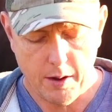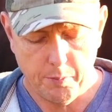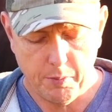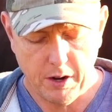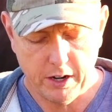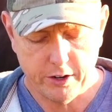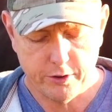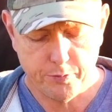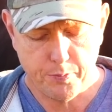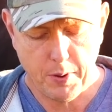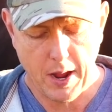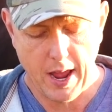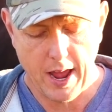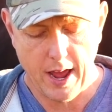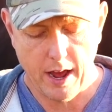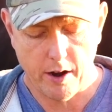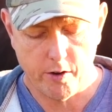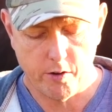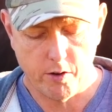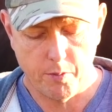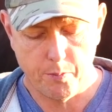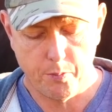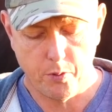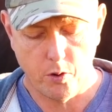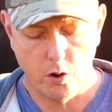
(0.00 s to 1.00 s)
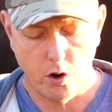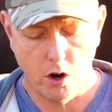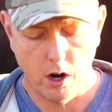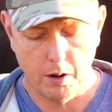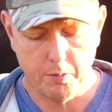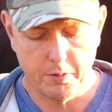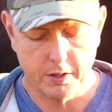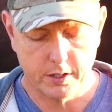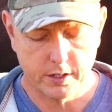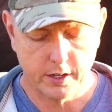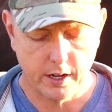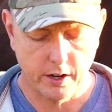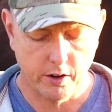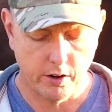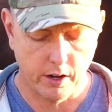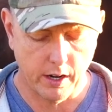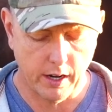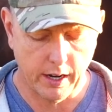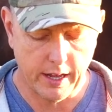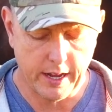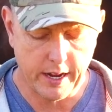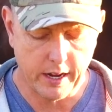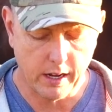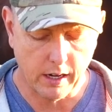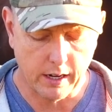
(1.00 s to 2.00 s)
much powder and primers can I
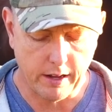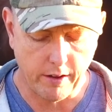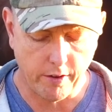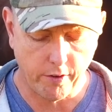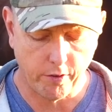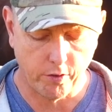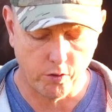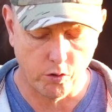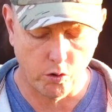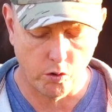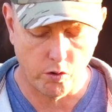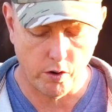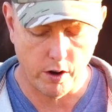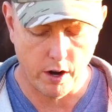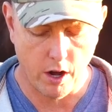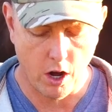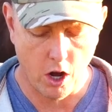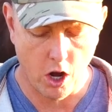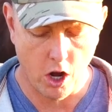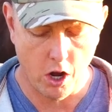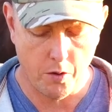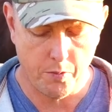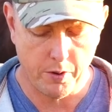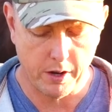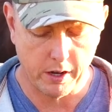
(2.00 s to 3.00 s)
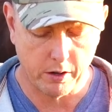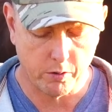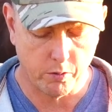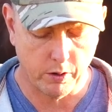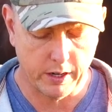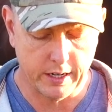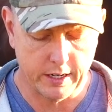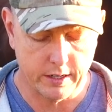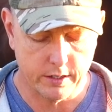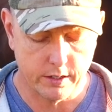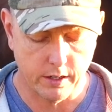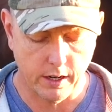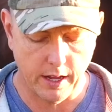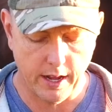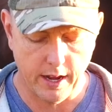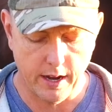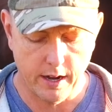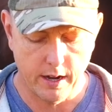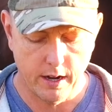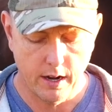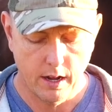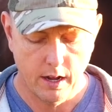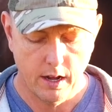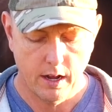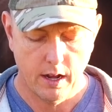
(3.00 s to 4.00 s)
legally store at home in
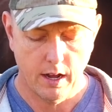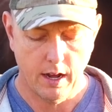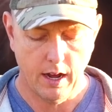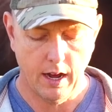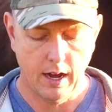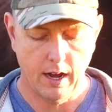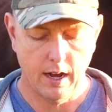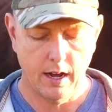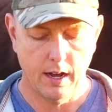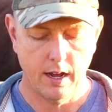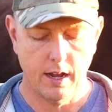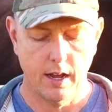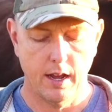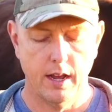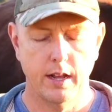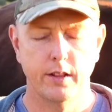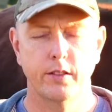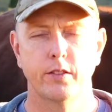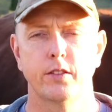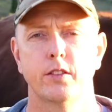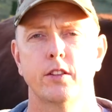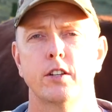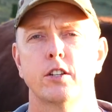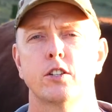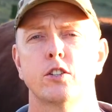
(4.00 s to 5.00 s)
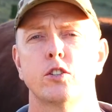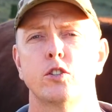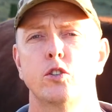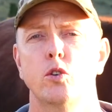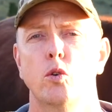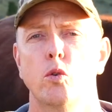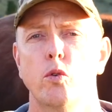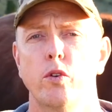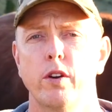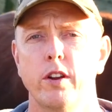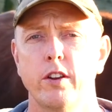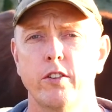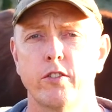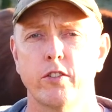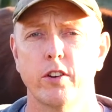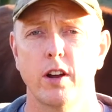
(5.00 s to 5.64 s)
Queensland, and the storage